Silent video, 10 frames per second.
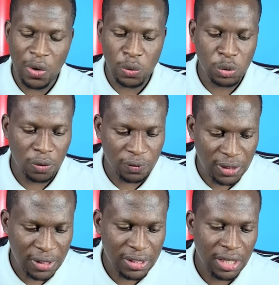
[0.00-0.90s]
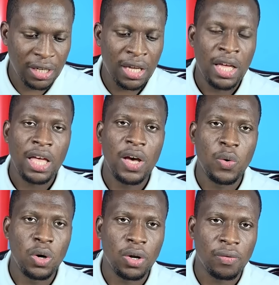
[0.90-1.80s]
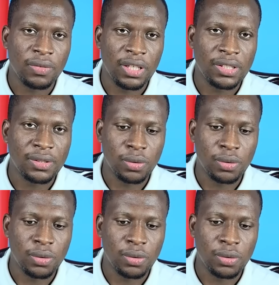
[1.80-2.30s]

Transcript: a host of things and a whole lot of things.